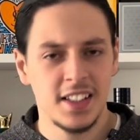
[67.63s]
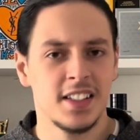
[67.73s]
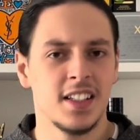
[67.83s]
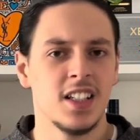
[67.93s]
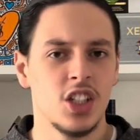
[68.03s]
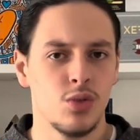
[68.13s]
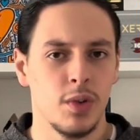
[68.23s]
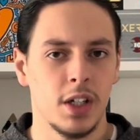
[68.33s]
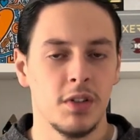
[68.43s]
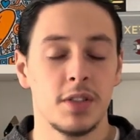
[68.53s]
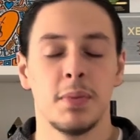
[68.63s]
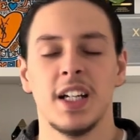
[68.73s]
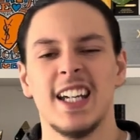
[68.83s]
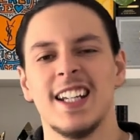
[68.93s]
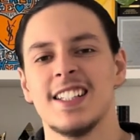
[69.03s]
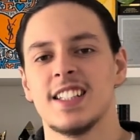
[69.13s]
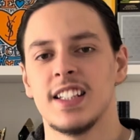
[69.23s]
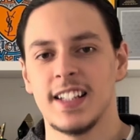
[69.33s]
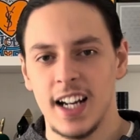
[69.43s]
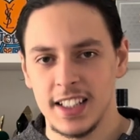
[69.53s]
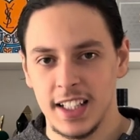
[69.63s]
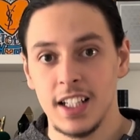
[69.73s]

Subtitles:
it's a niche fragrance, but it is not